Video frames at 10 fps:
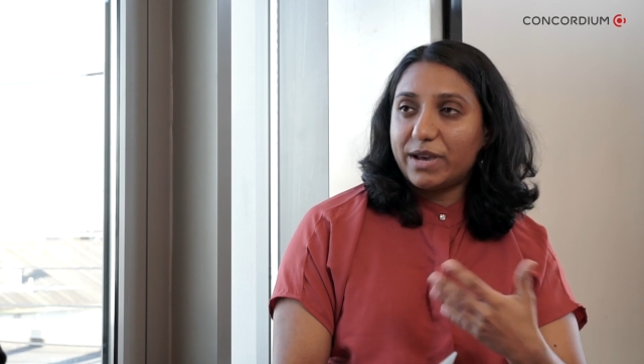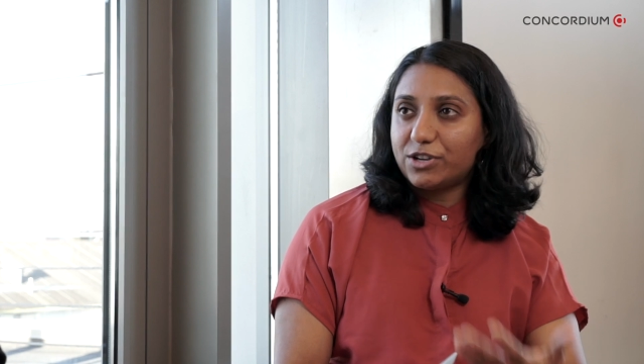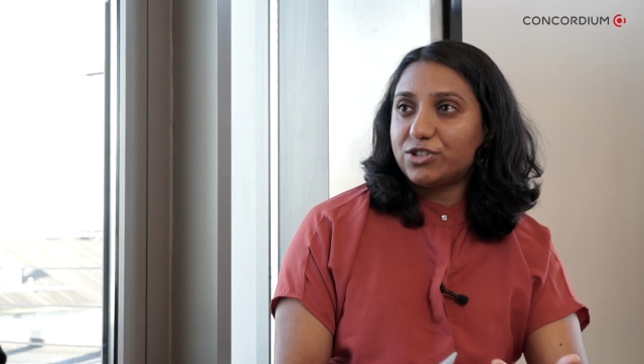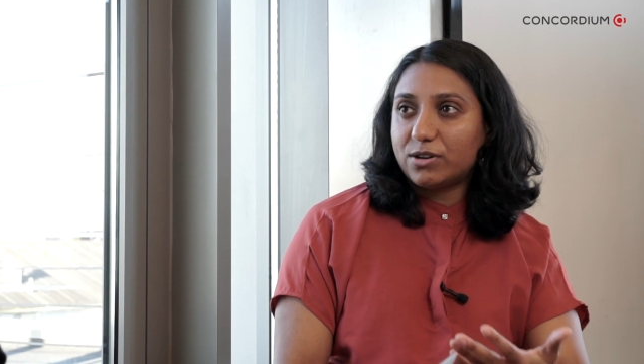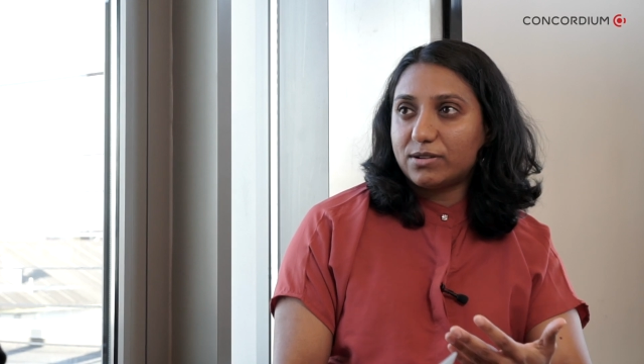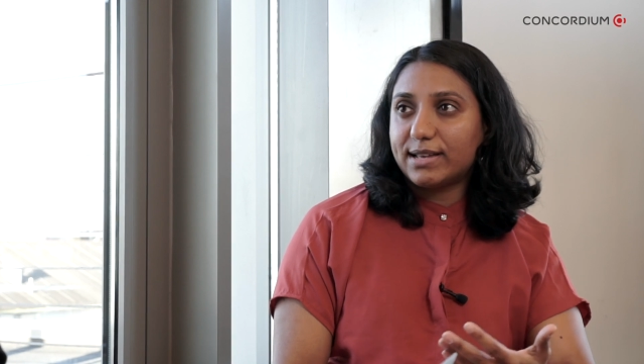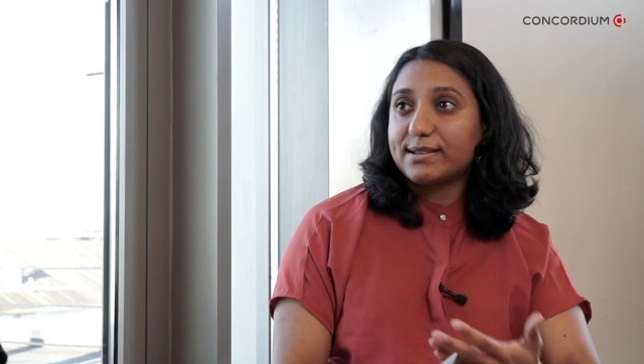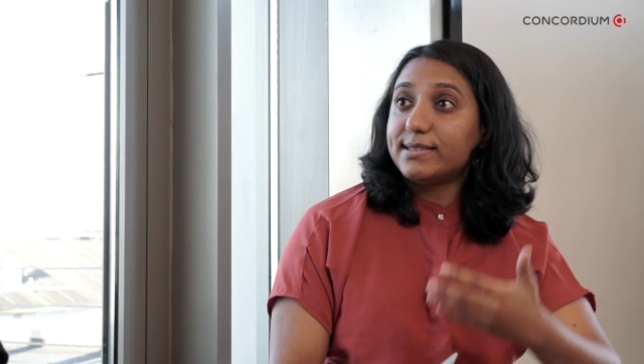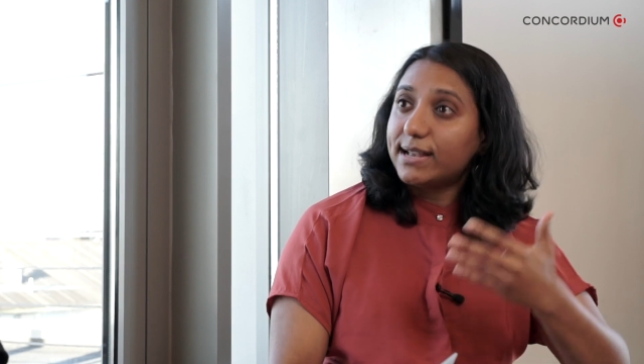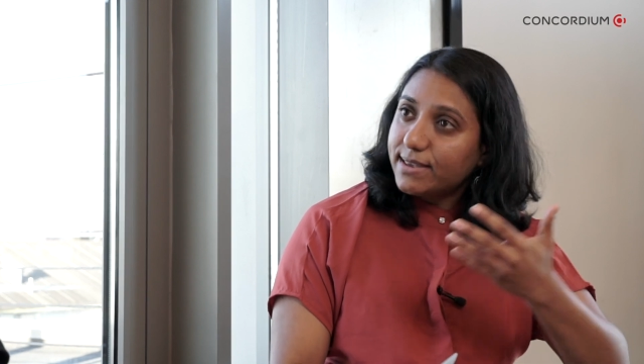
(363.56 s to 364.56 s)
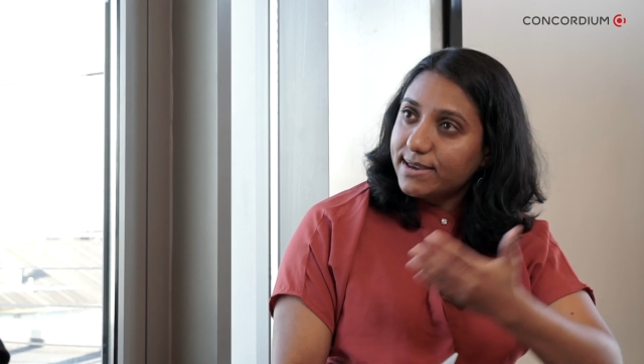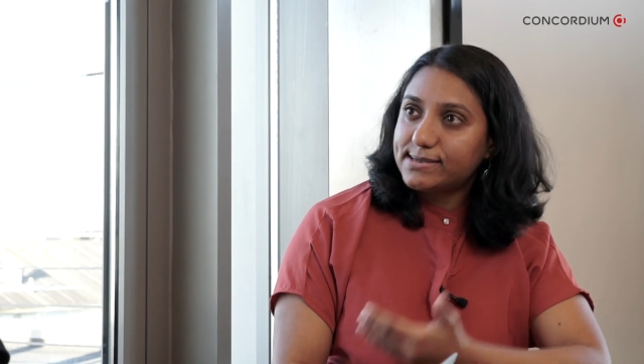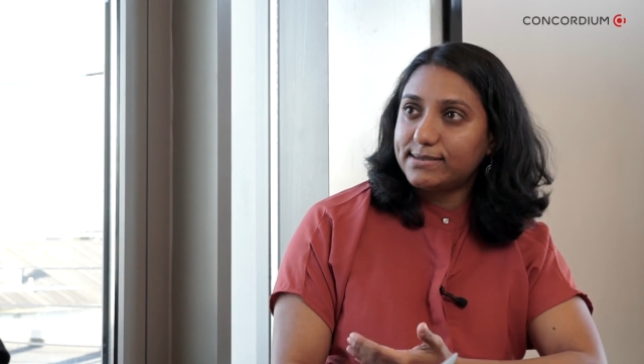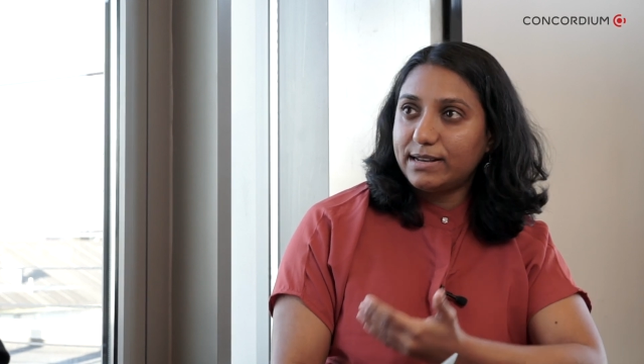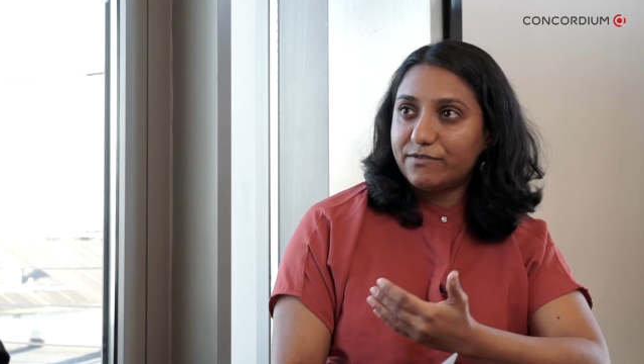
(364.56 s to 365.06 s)
make sure that nothing
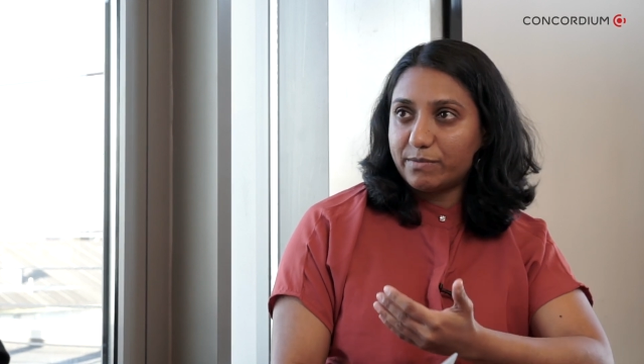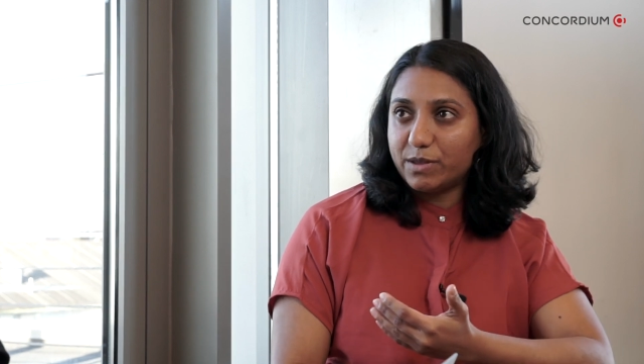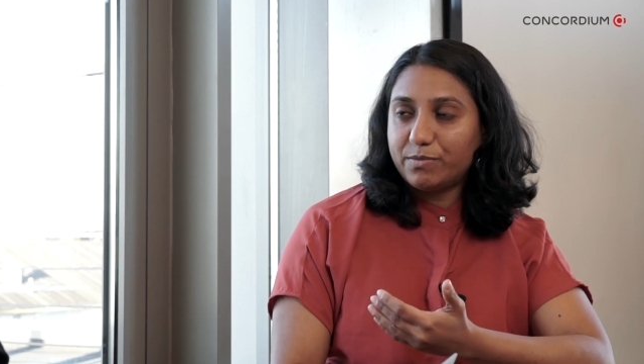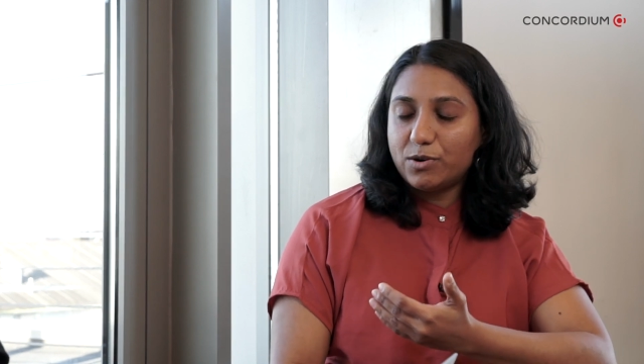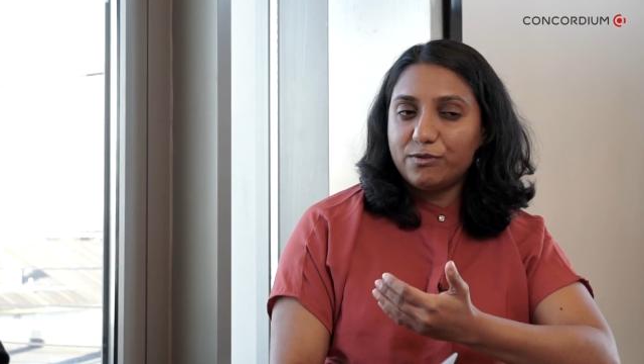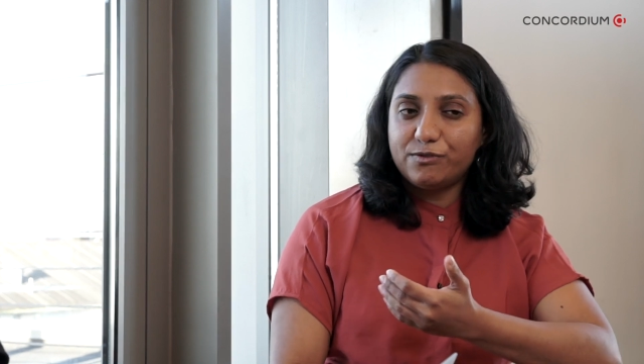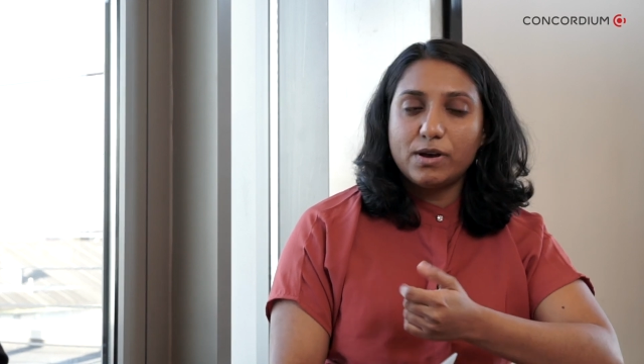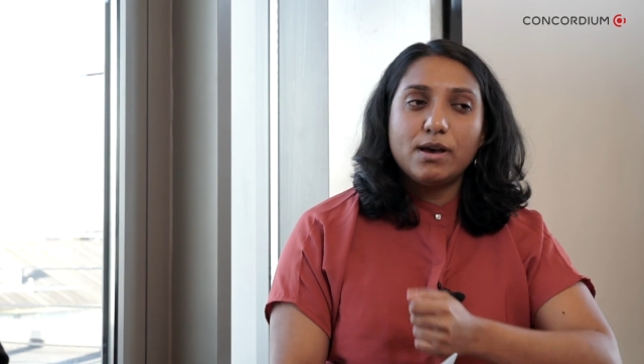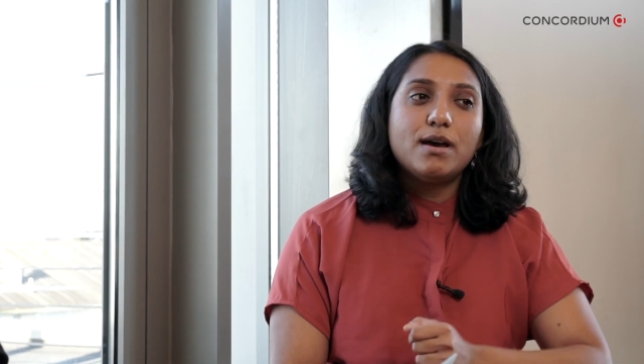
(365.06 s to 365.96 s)
is leaked from the proof,